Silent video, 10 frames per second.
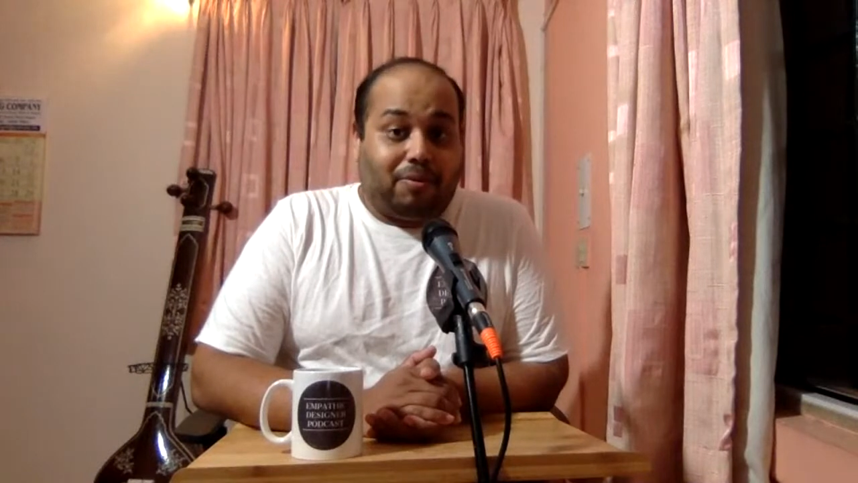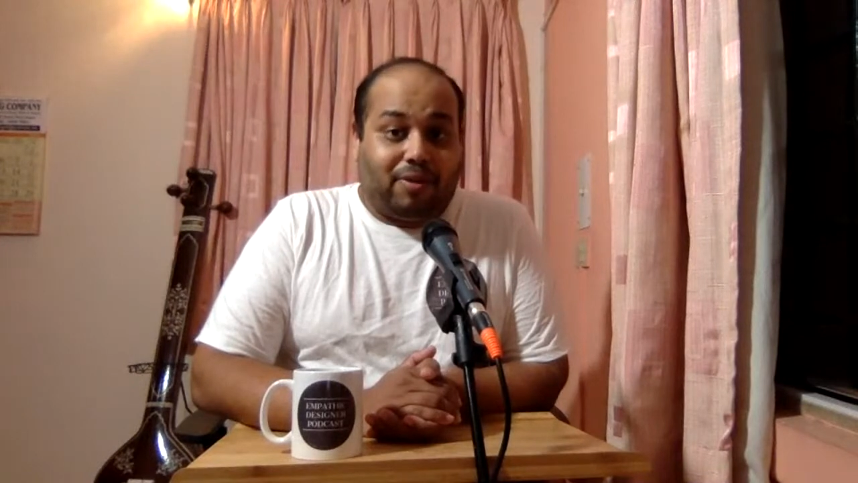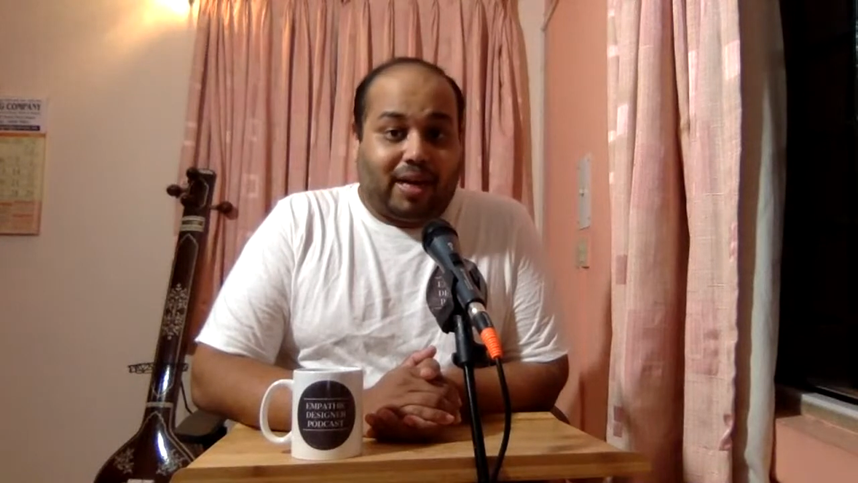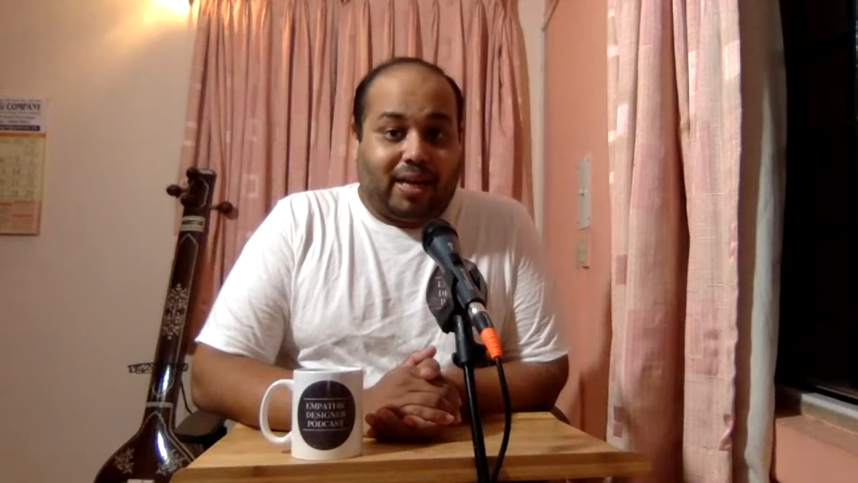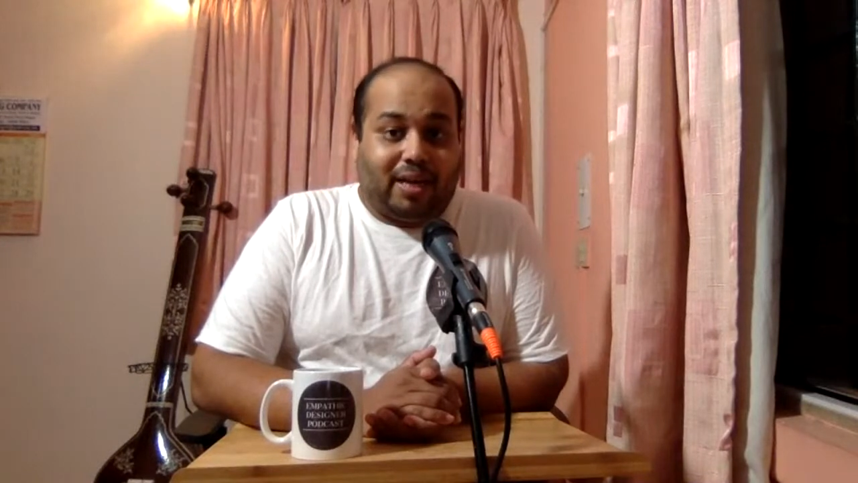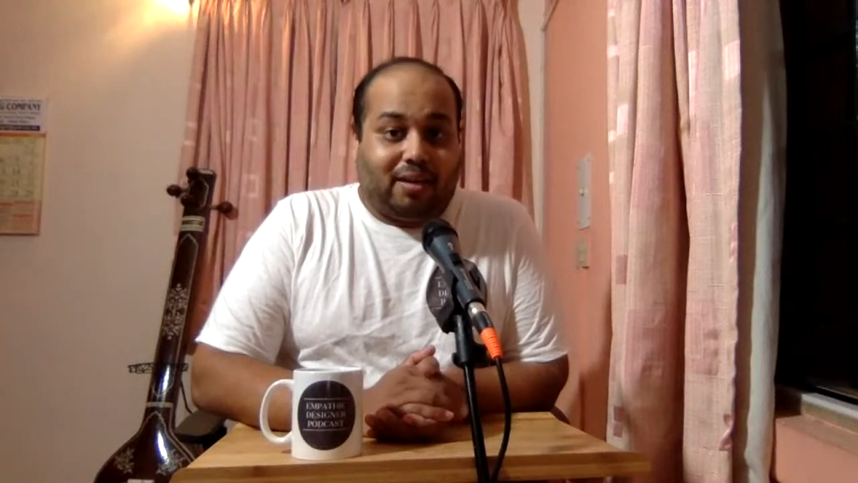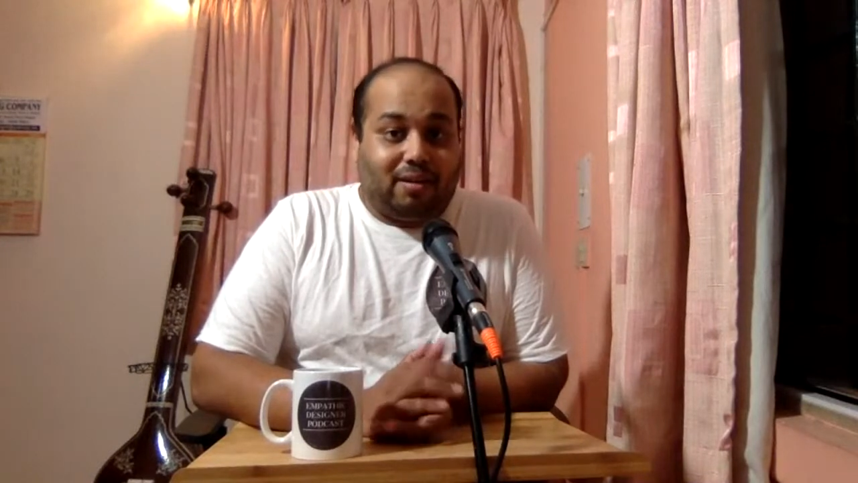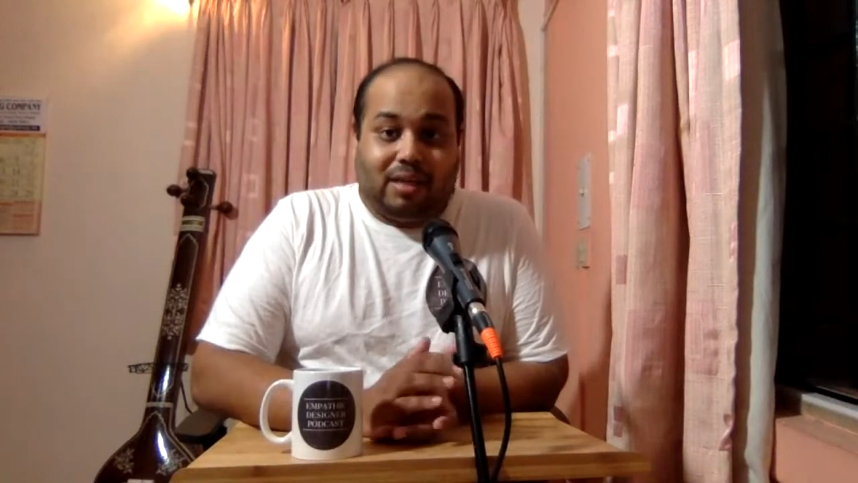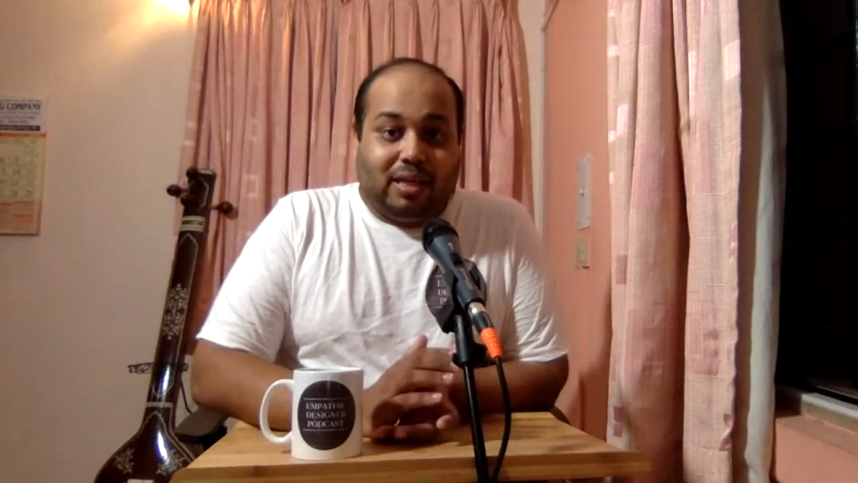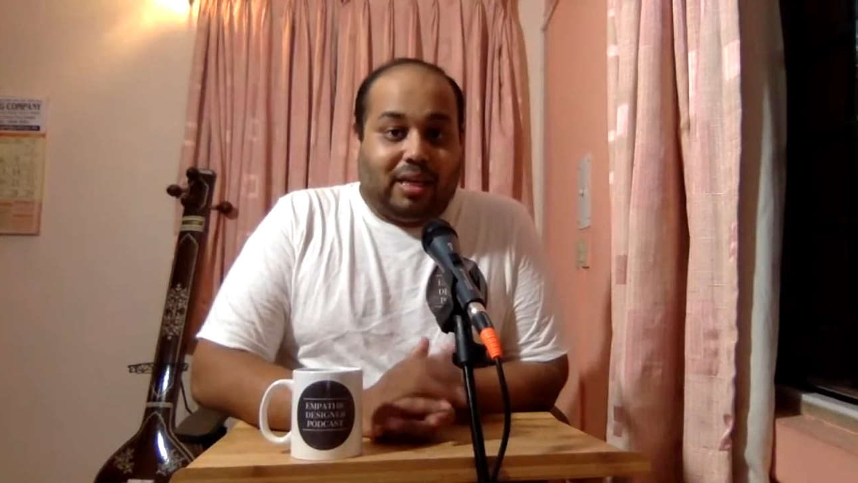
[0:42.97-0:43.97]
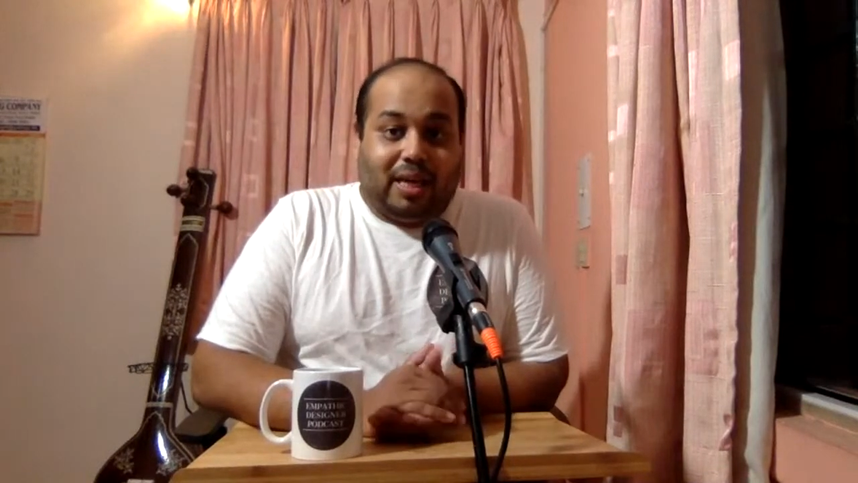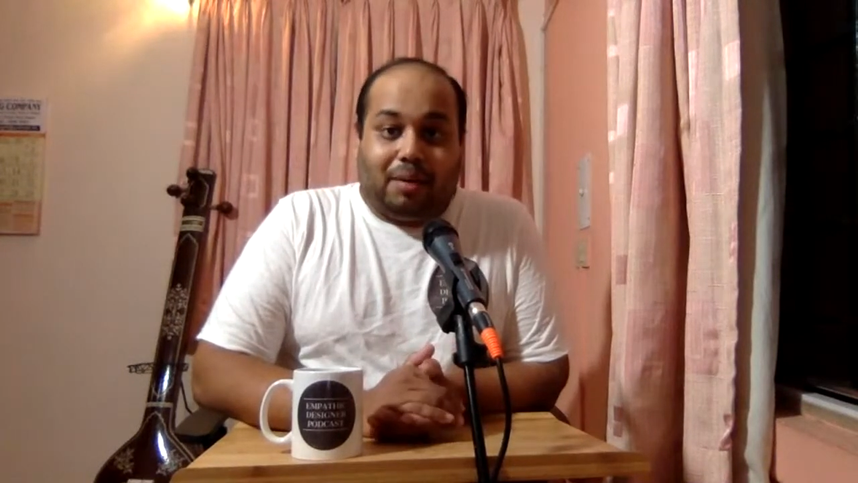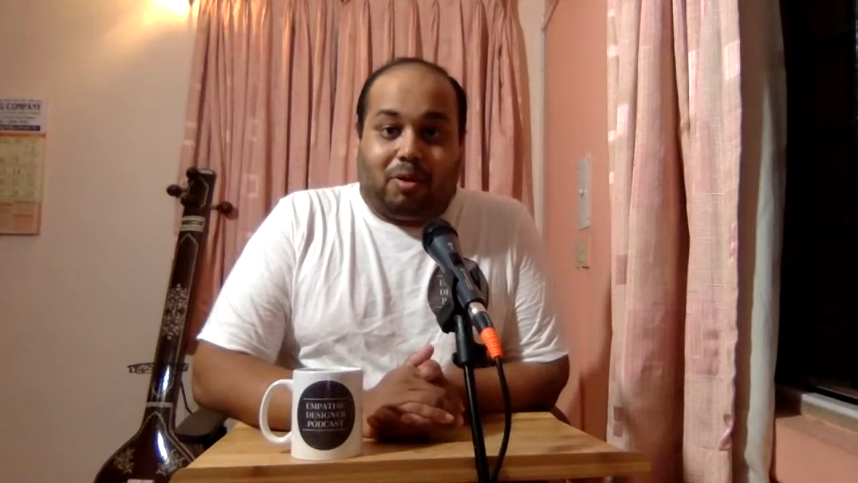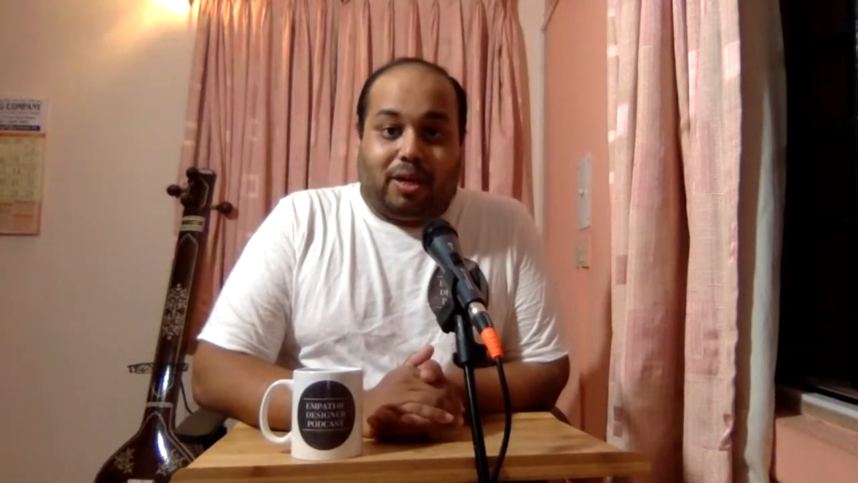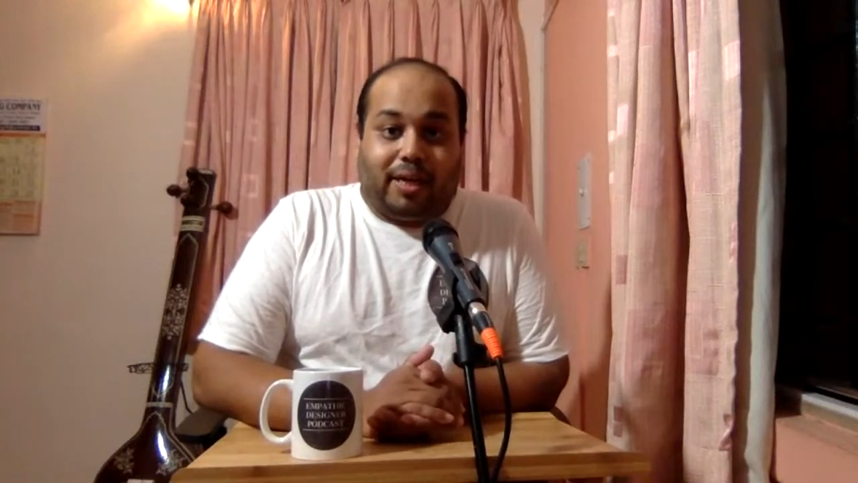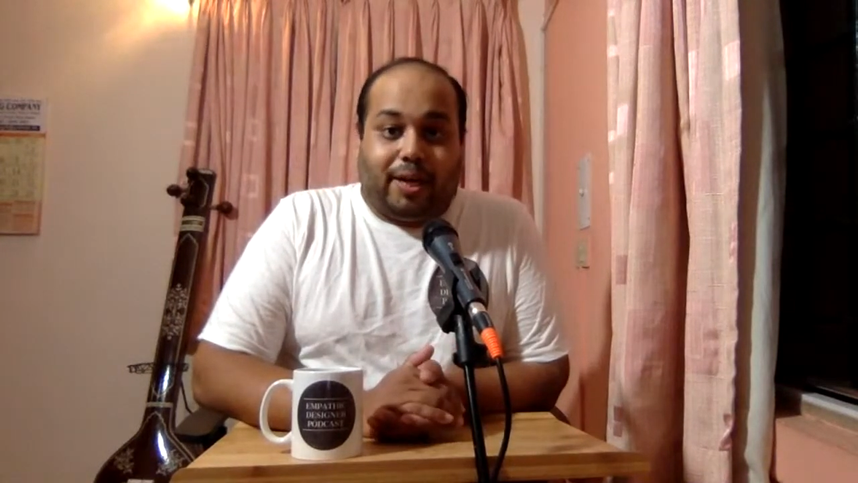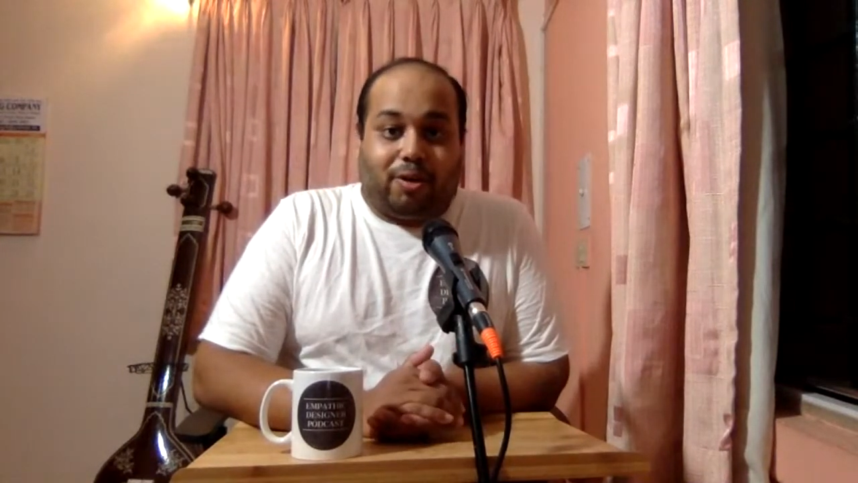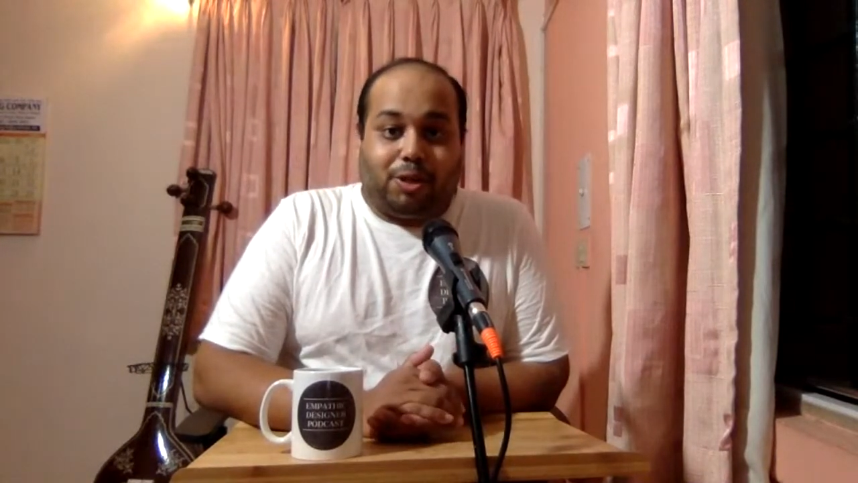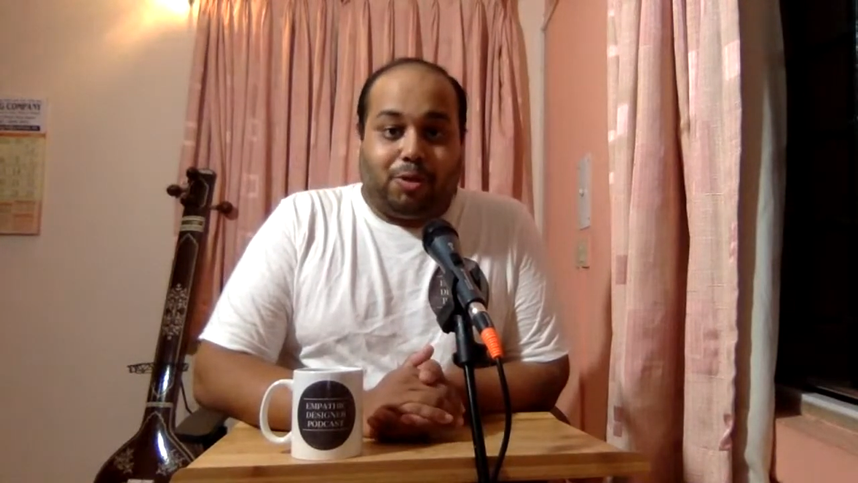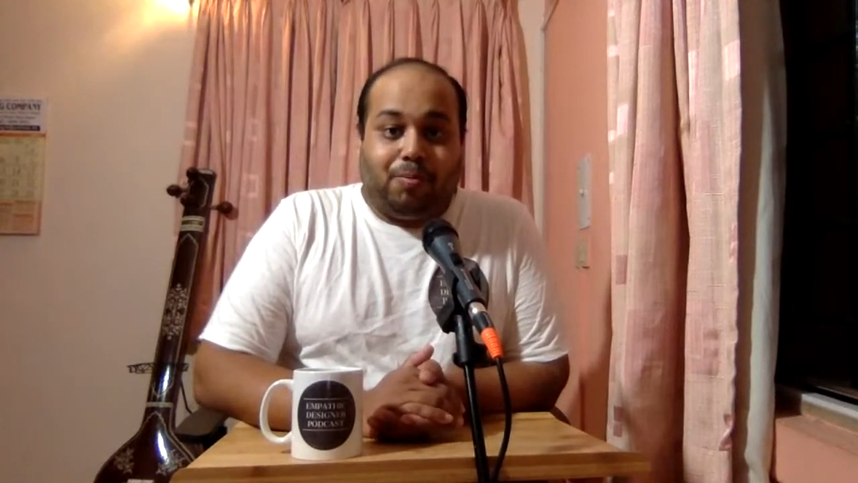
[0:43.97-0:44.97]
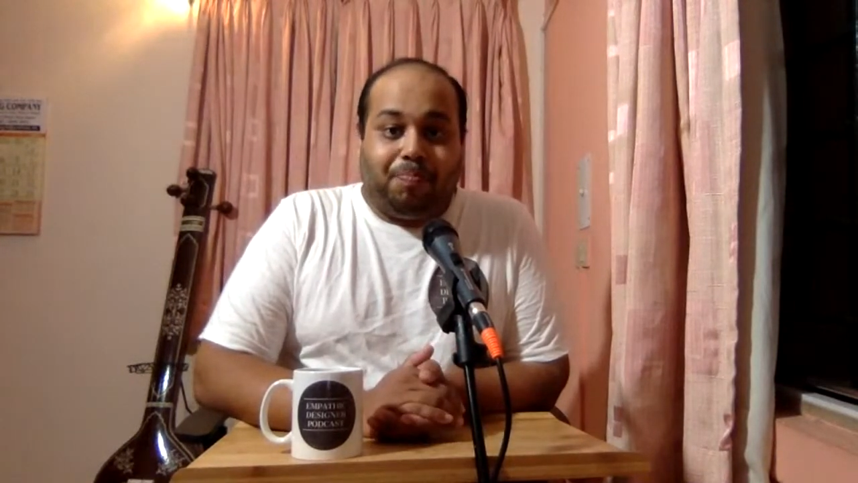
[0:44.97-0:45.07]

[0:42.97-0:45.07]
running in about a day or two.